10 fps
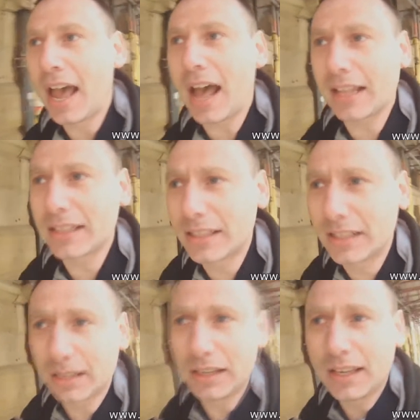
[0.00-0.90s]
and
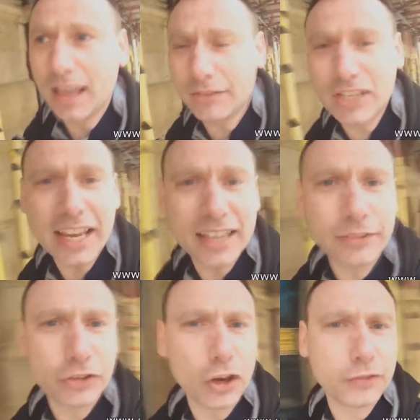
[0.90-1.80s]
I've taken a
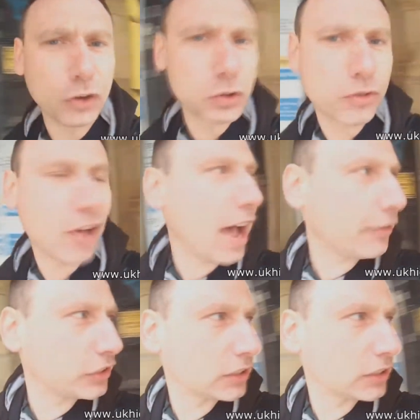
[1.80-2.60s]
few photographs,